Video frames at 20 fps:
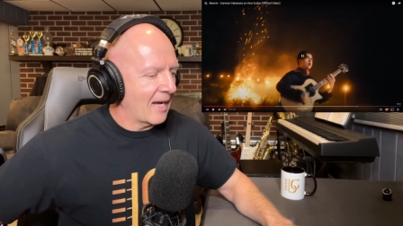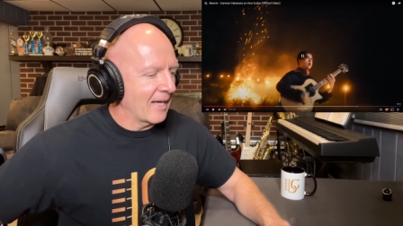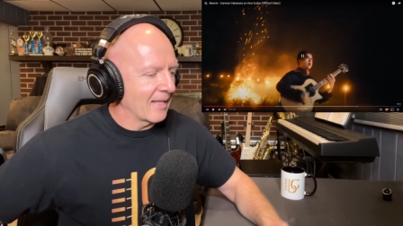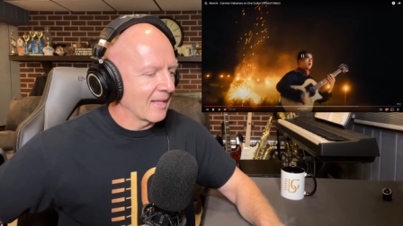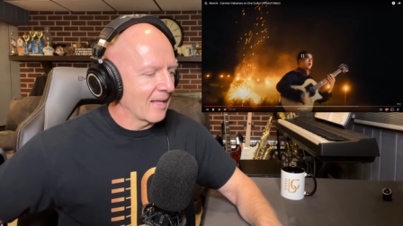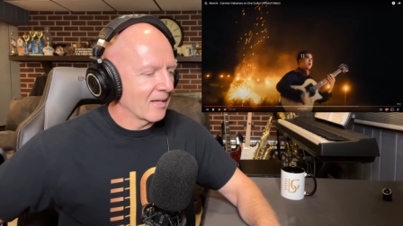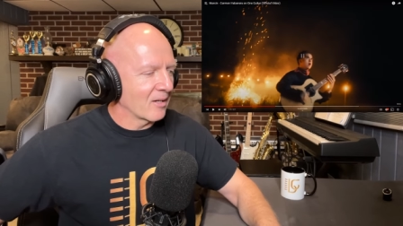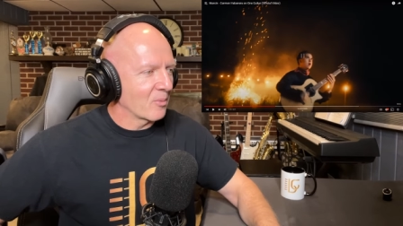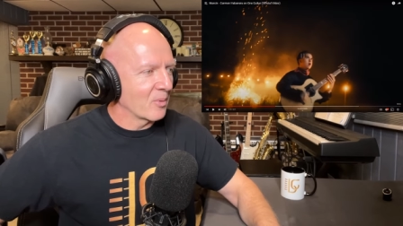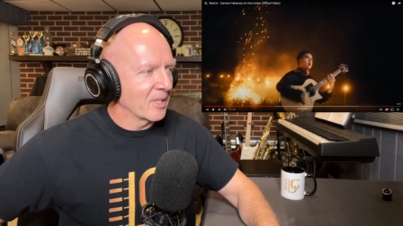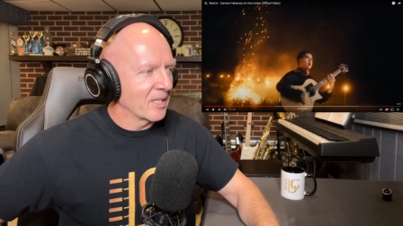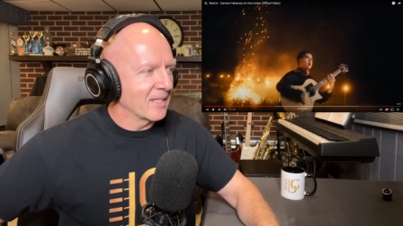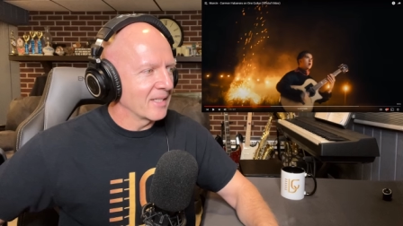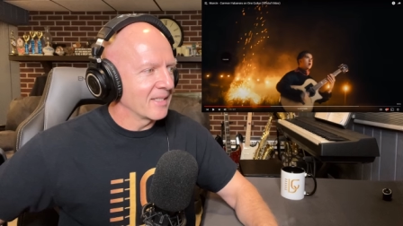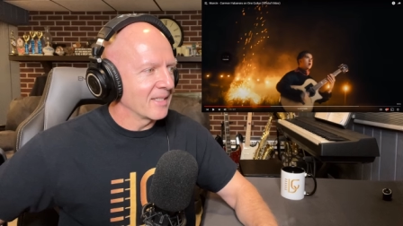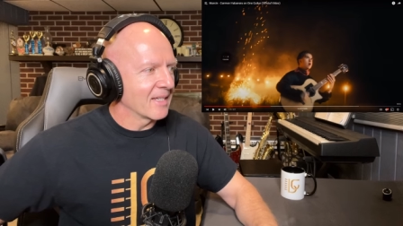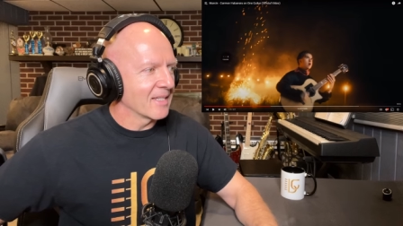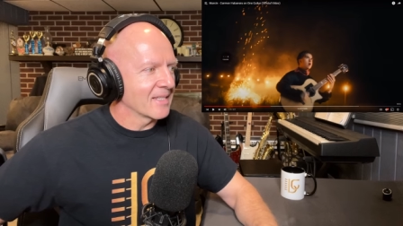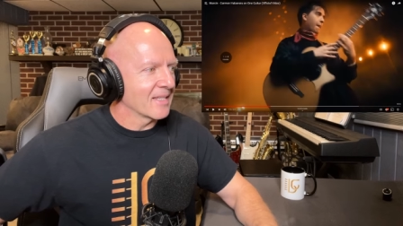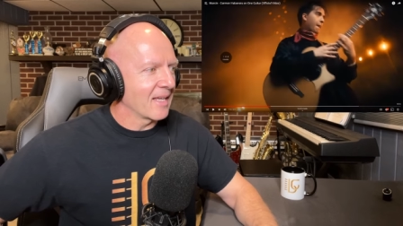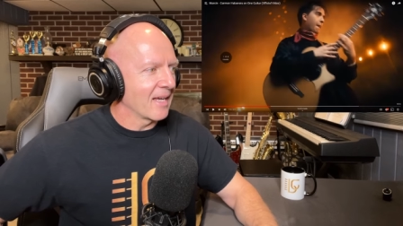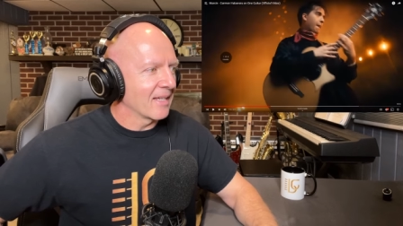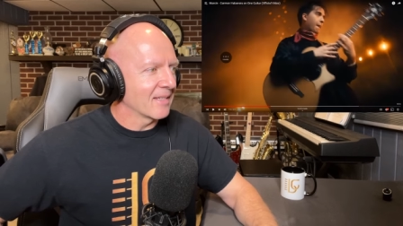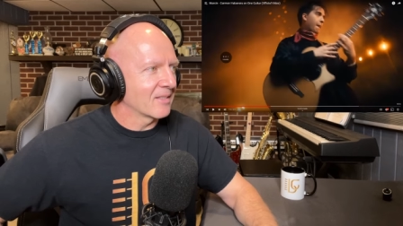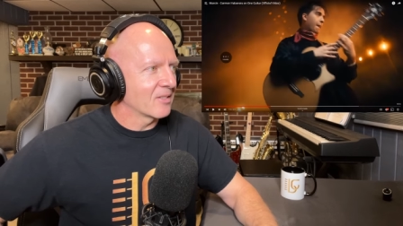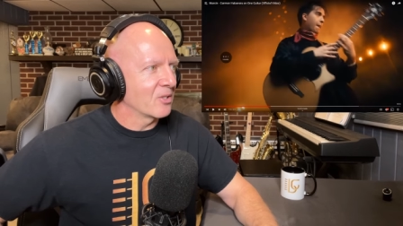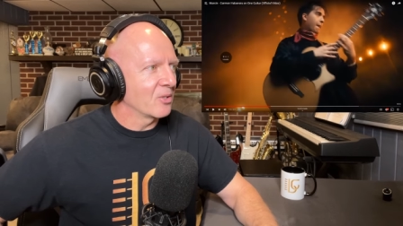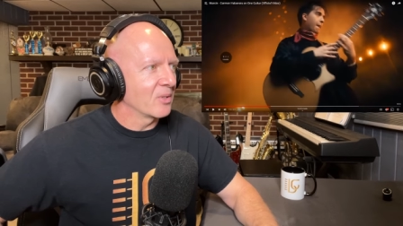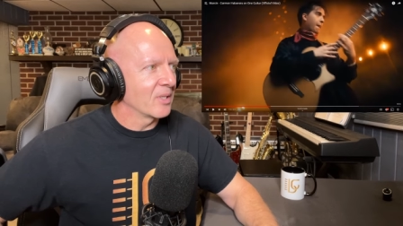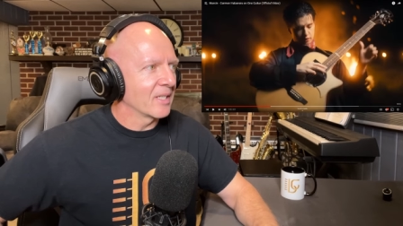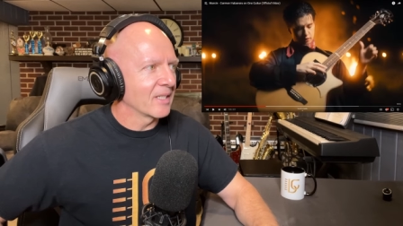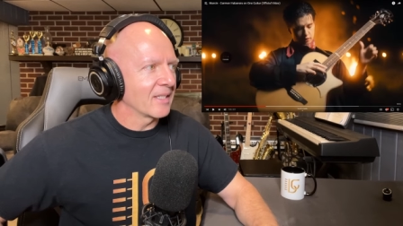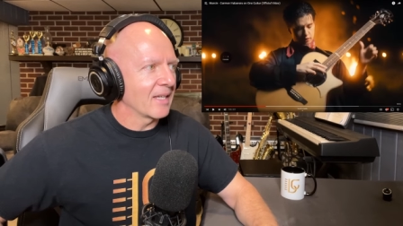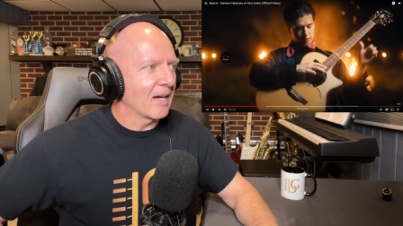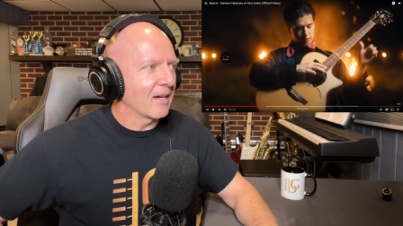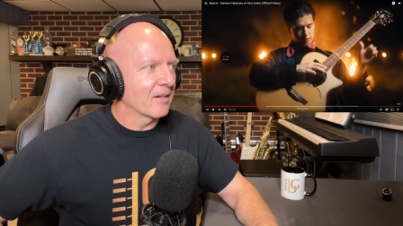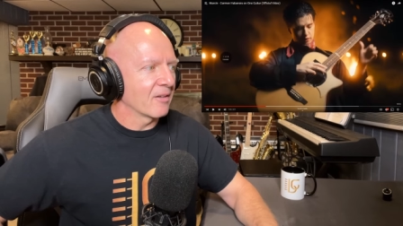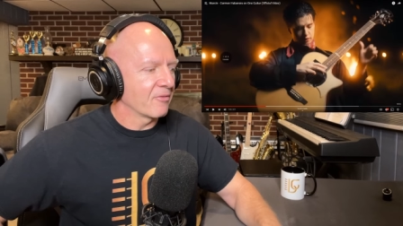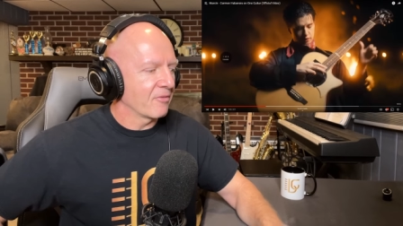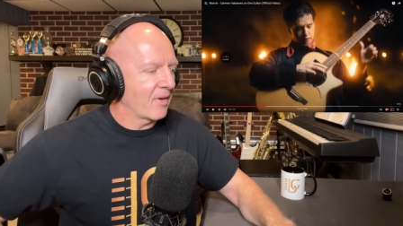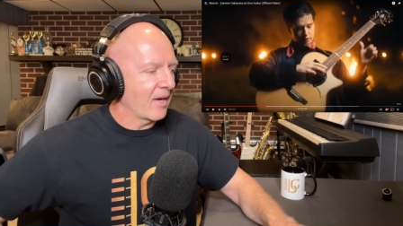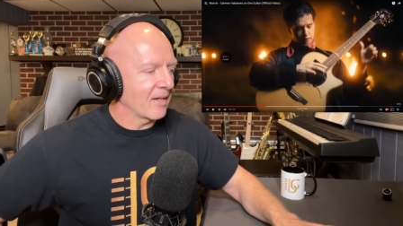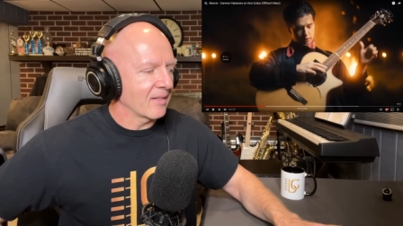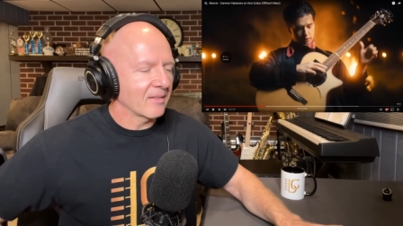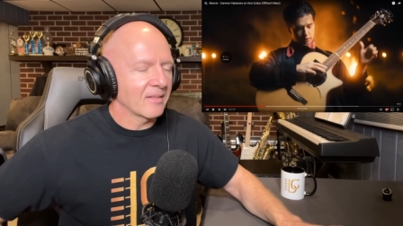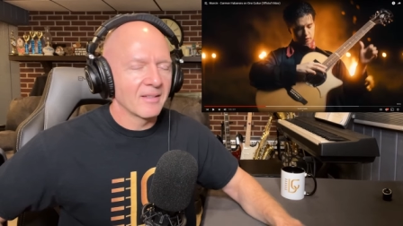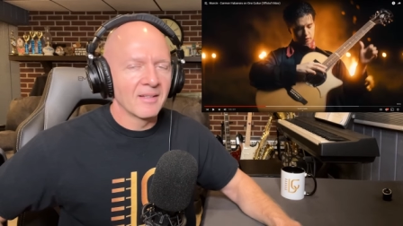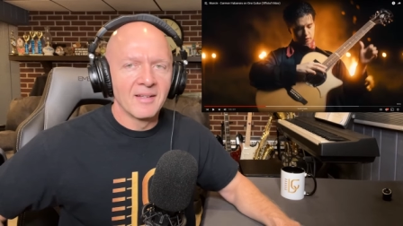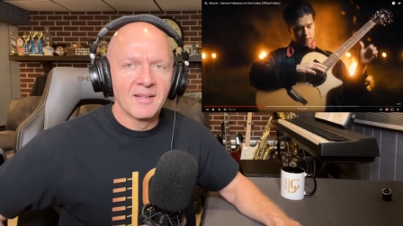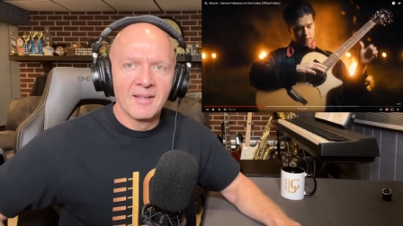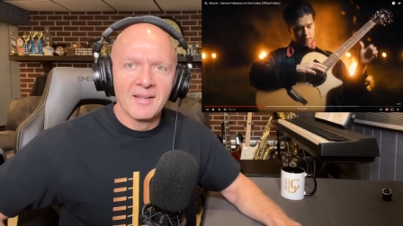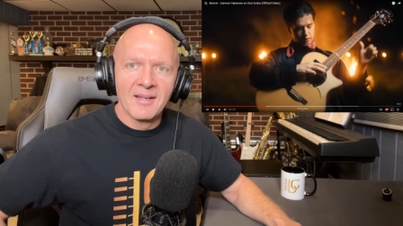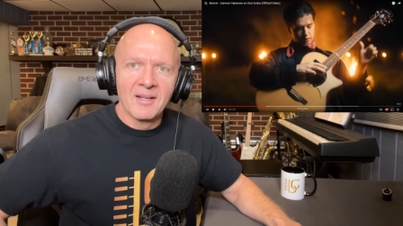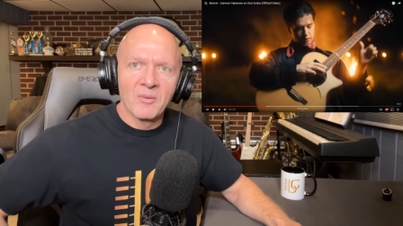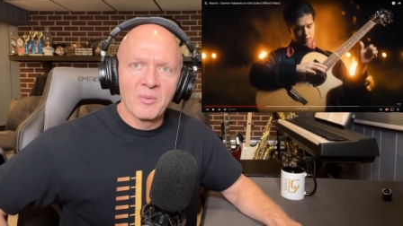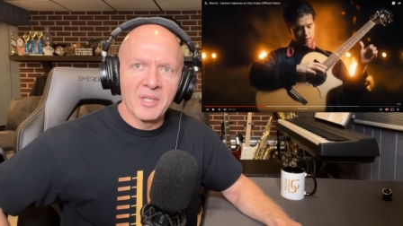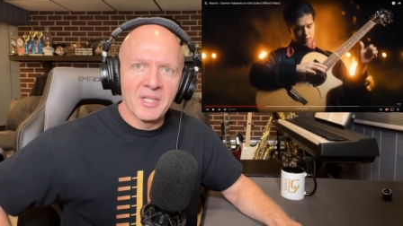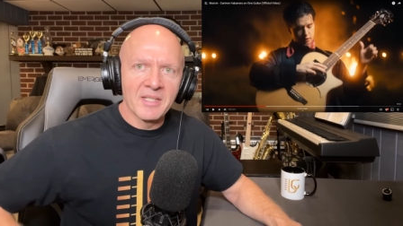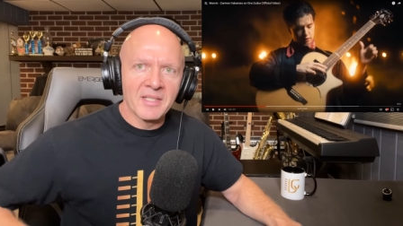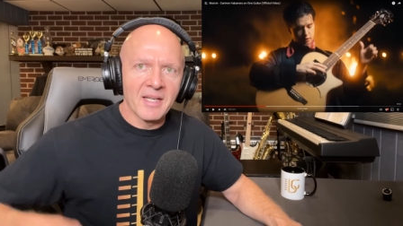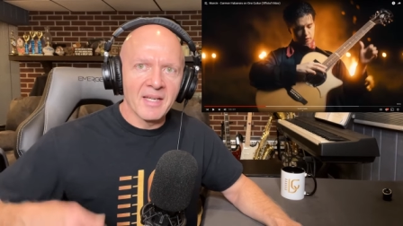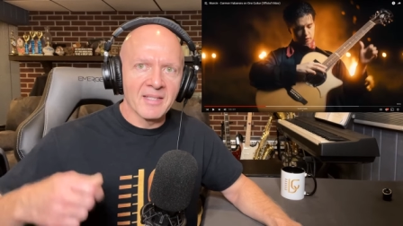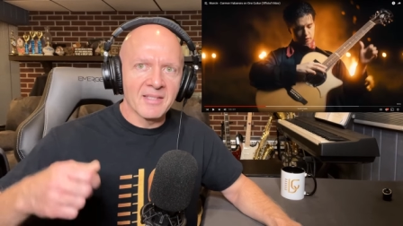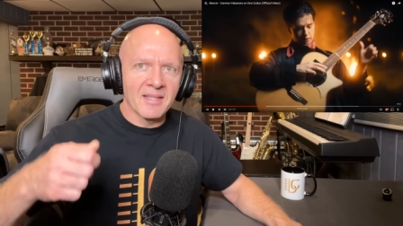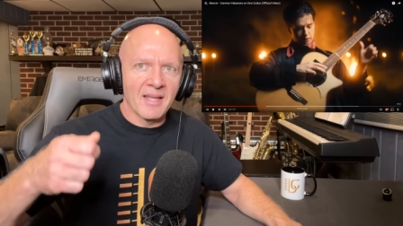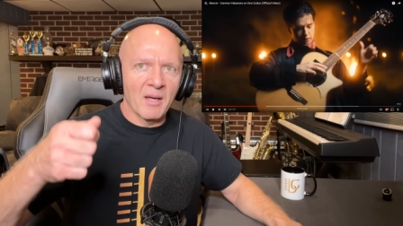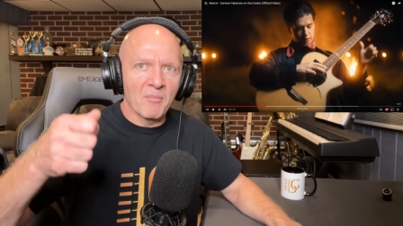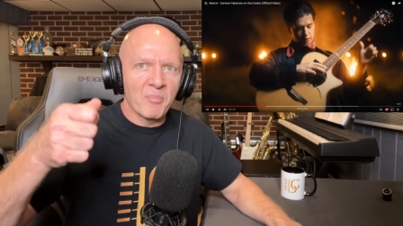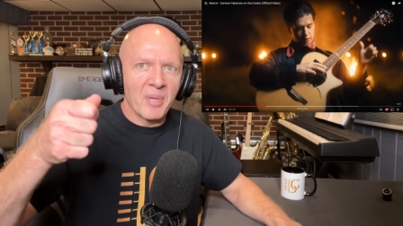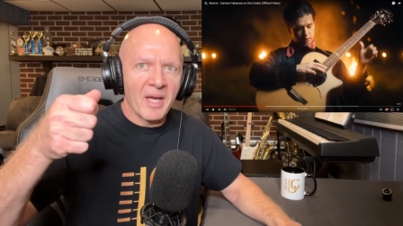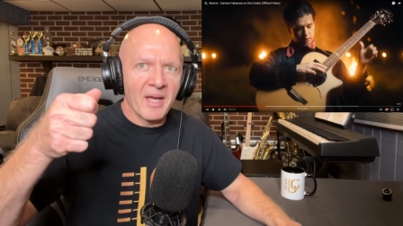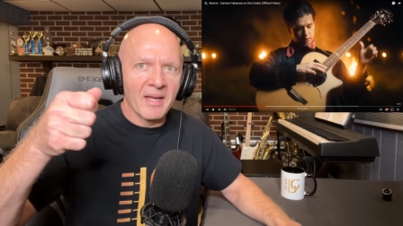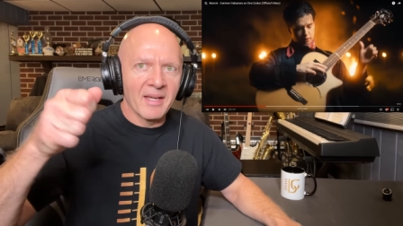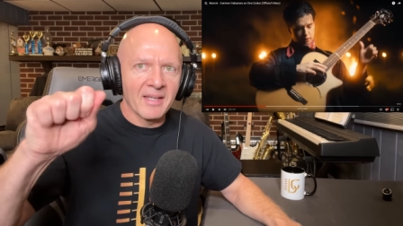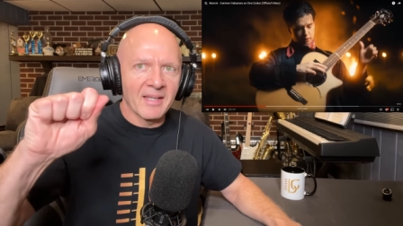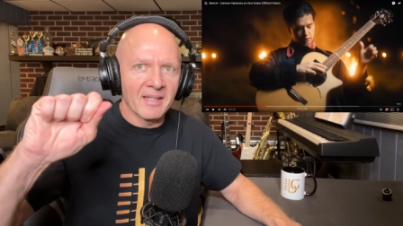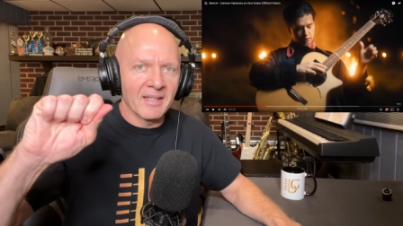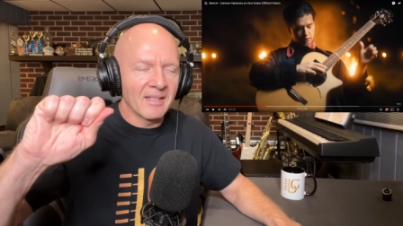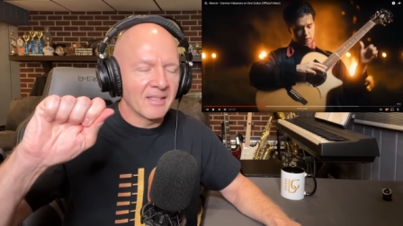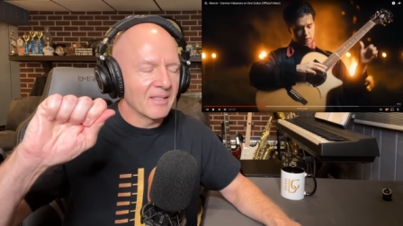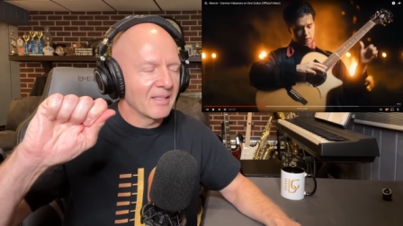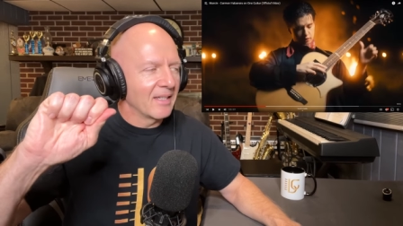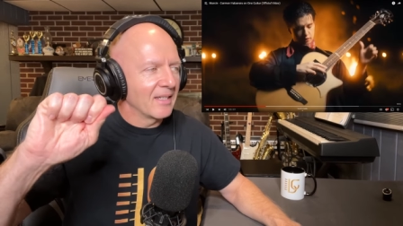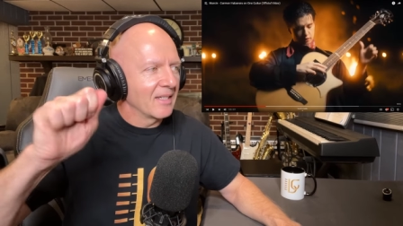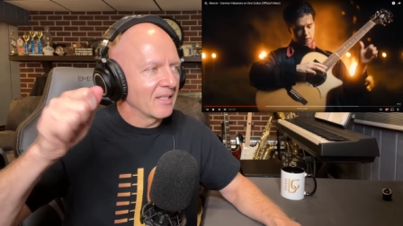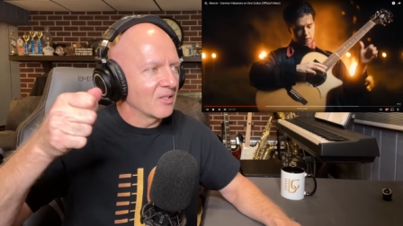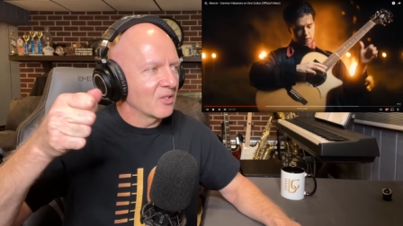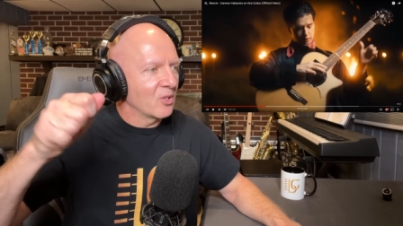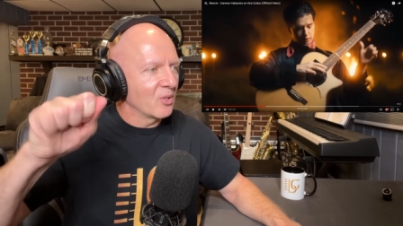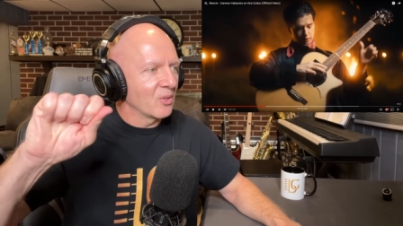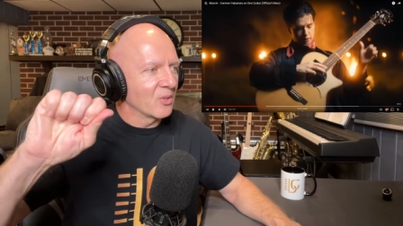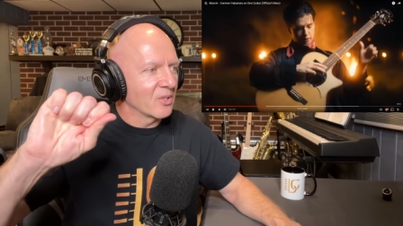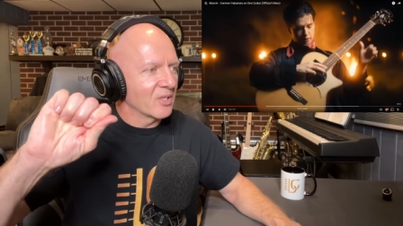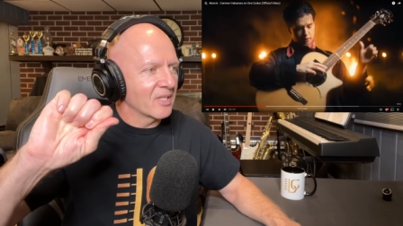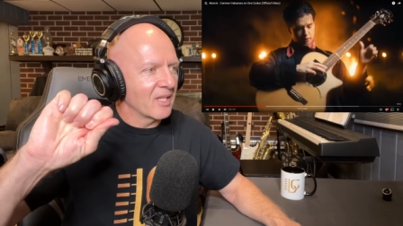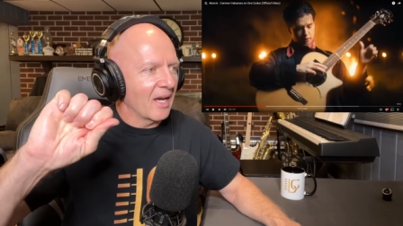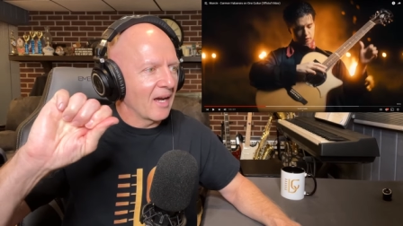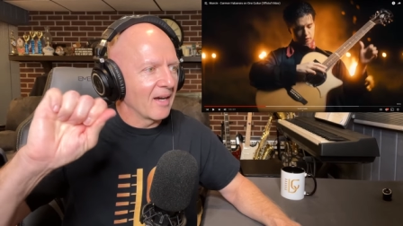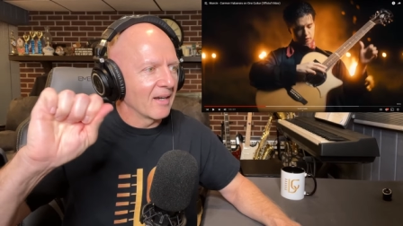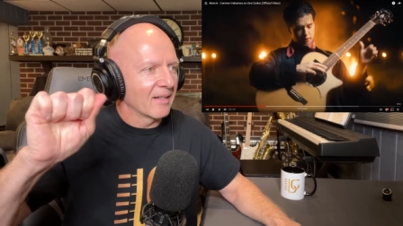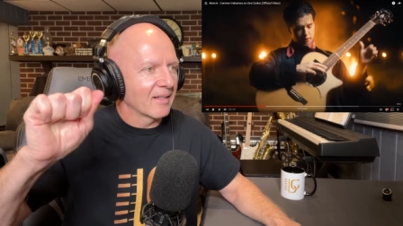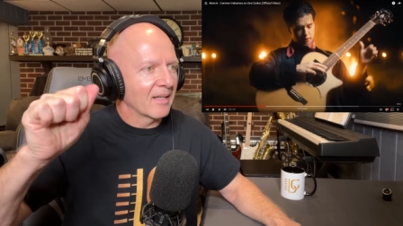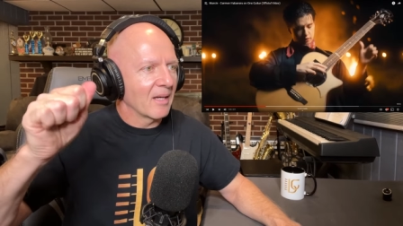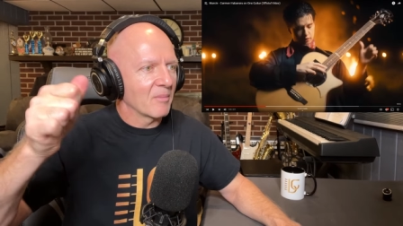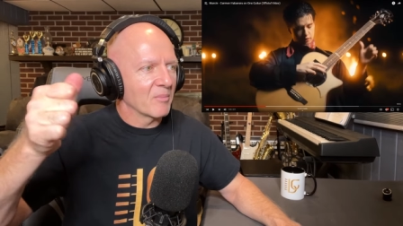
I like when he does that tuning down effect when he takes that peg and he and he tunes down and